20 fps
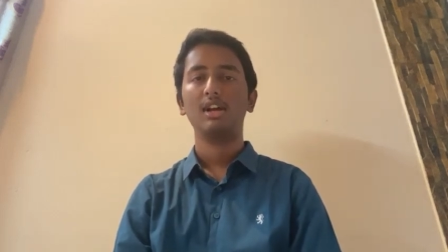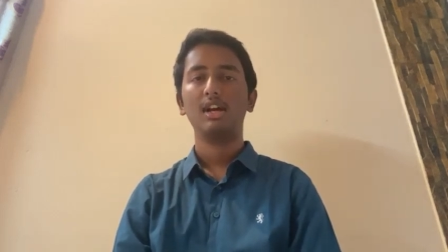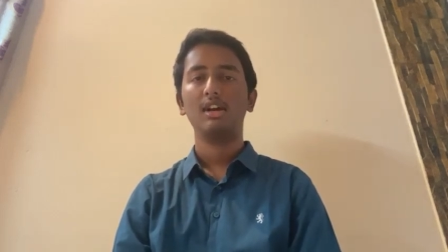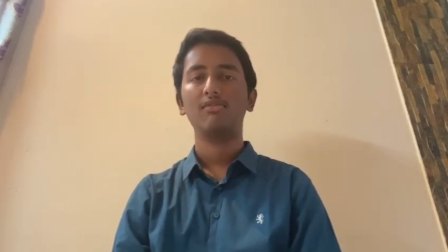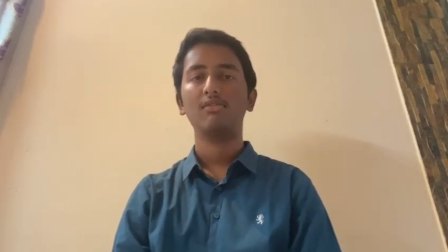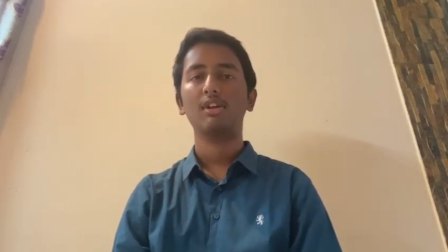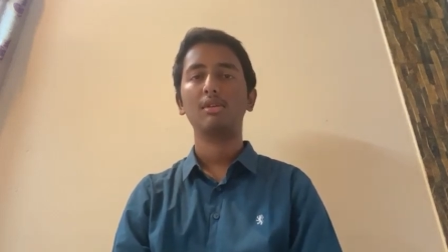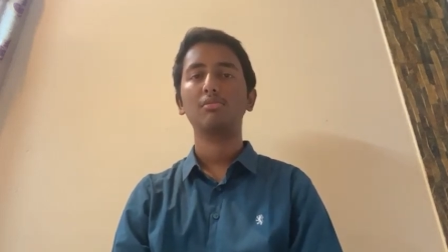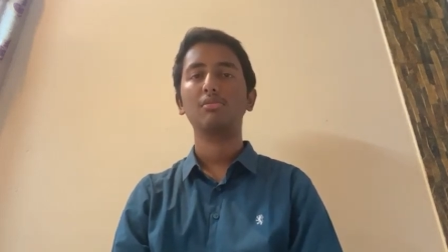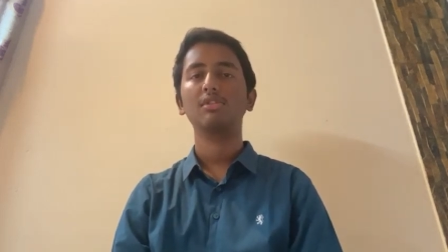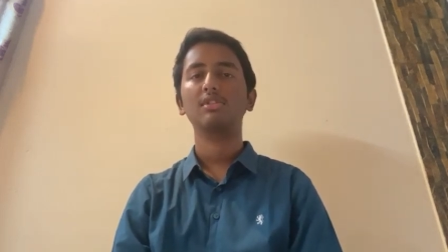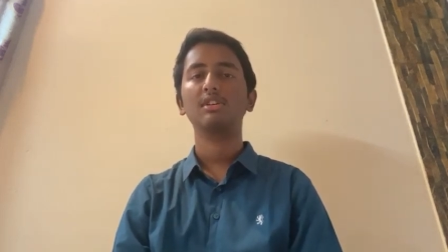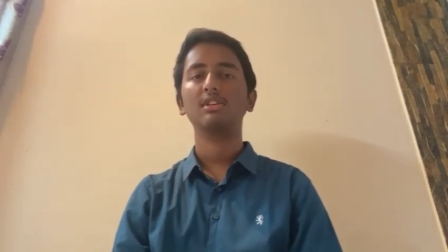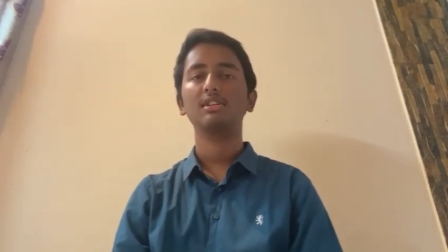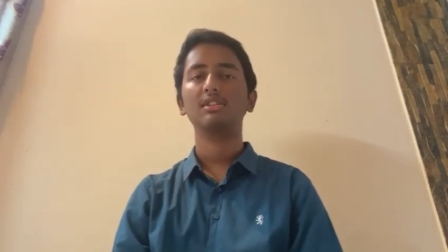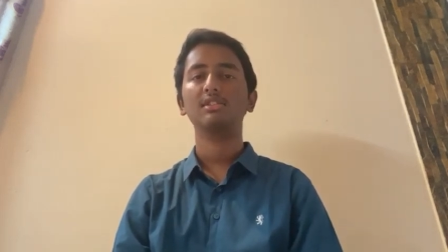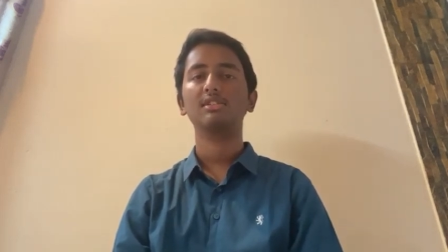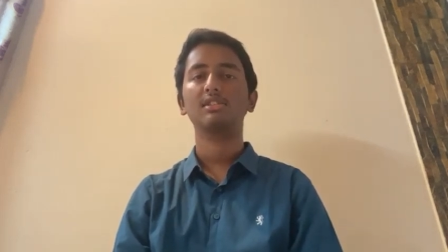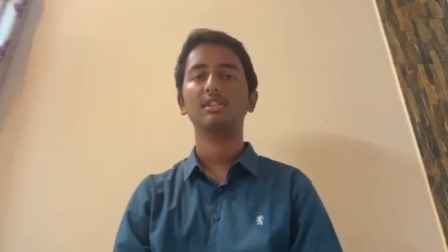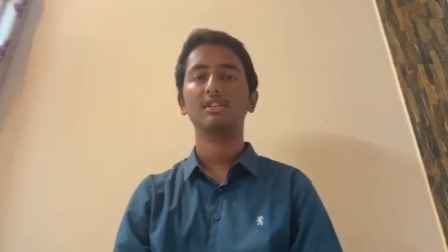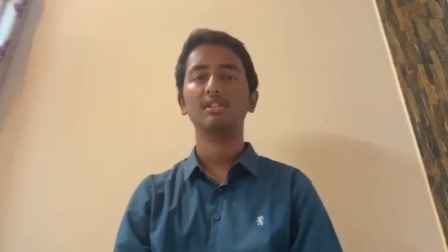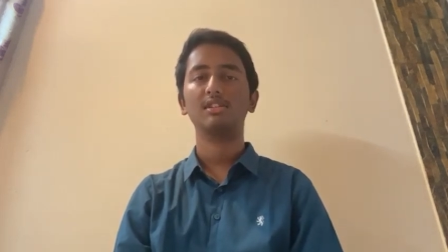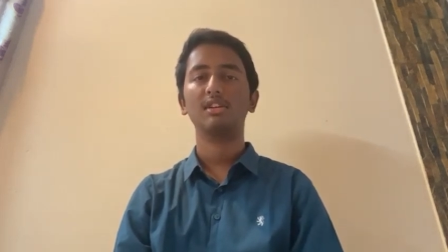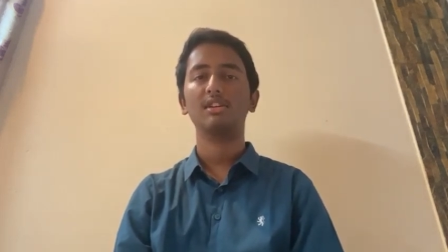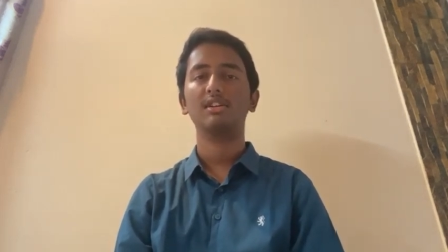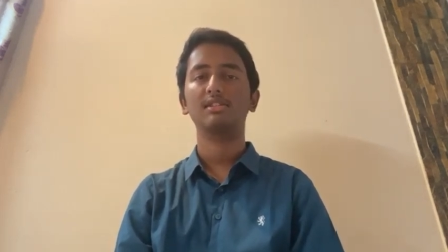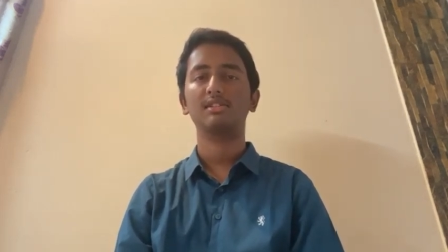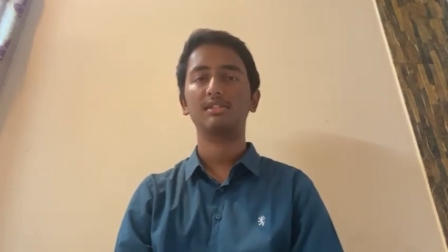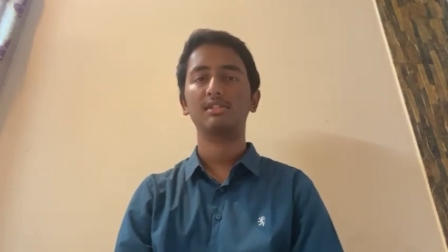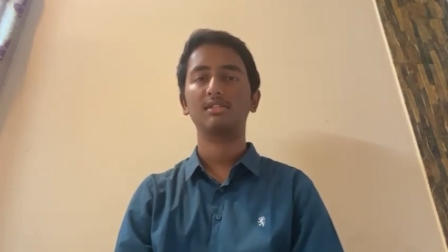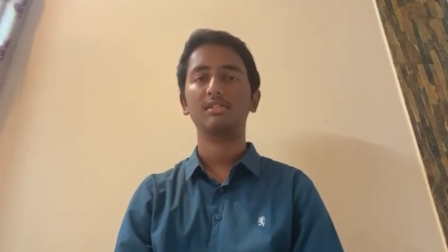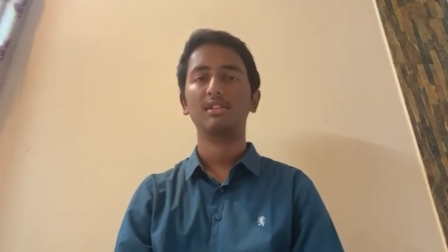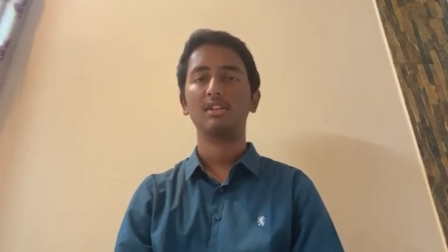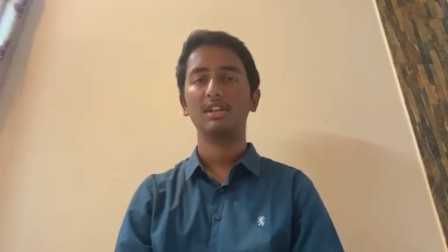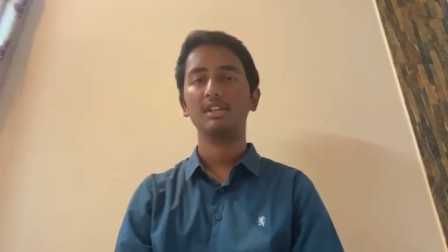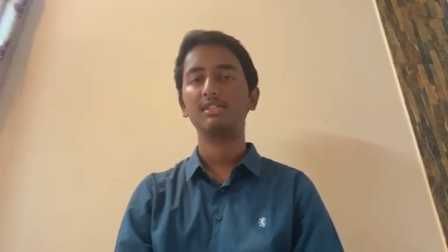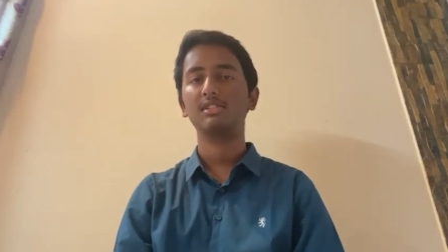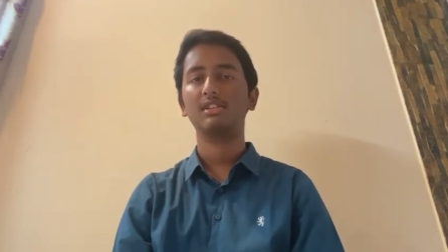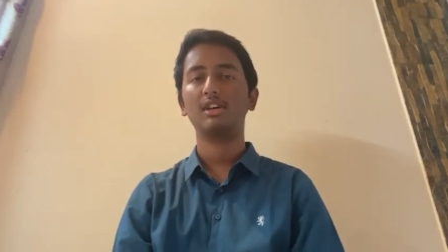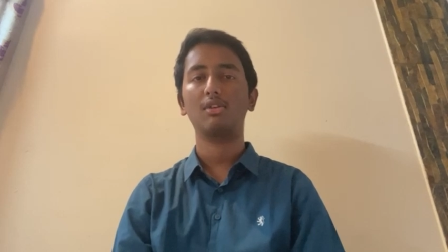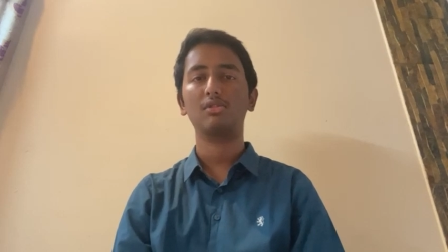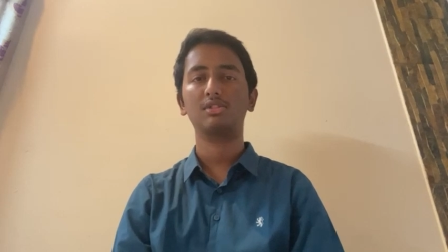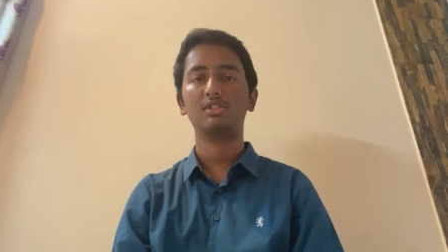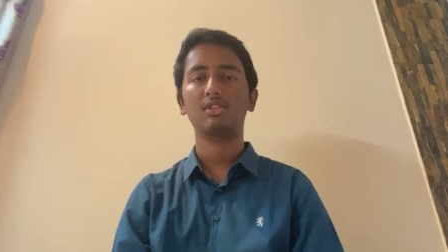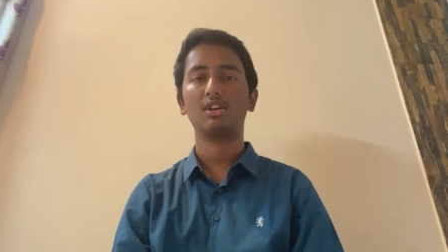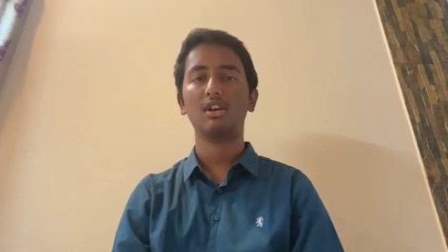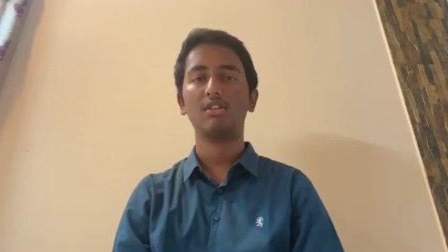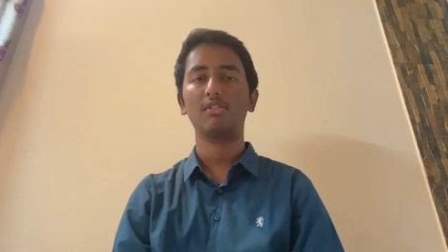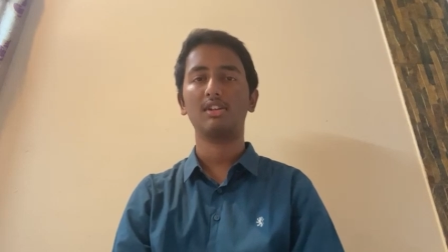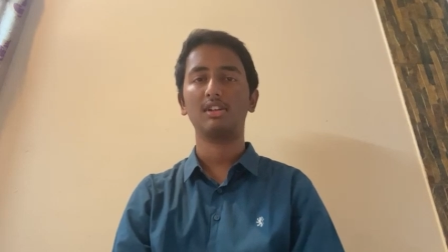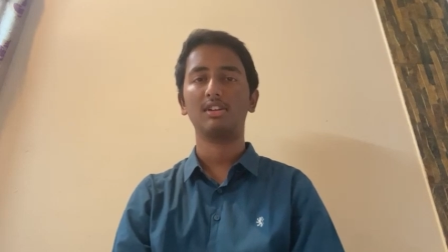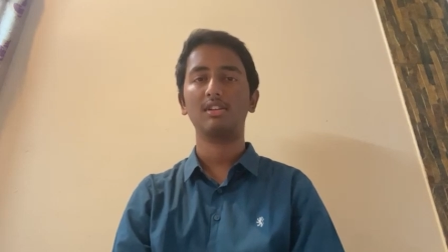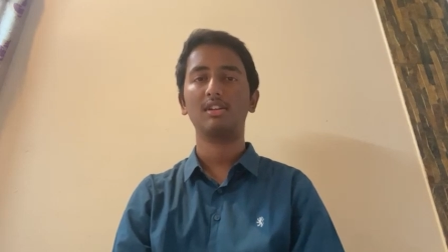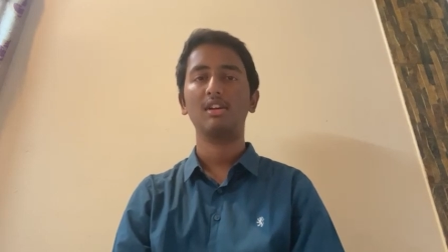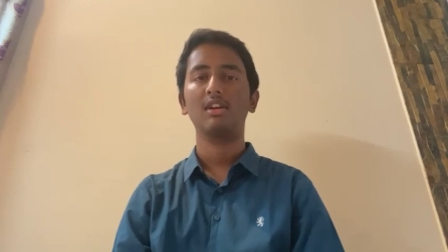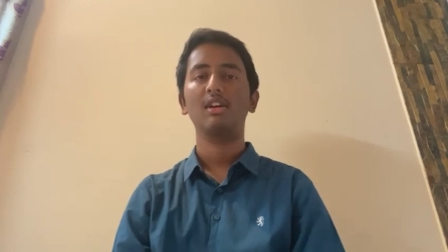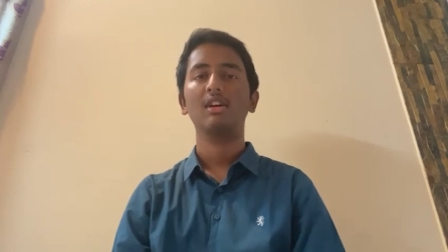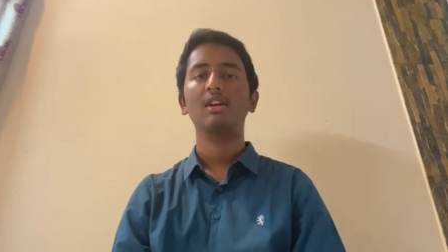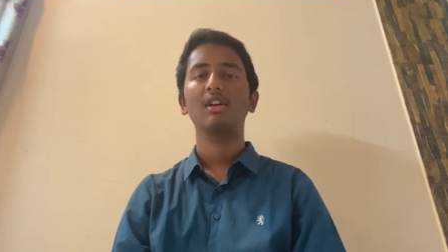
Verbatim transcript: and one more thing is it's his doubt solving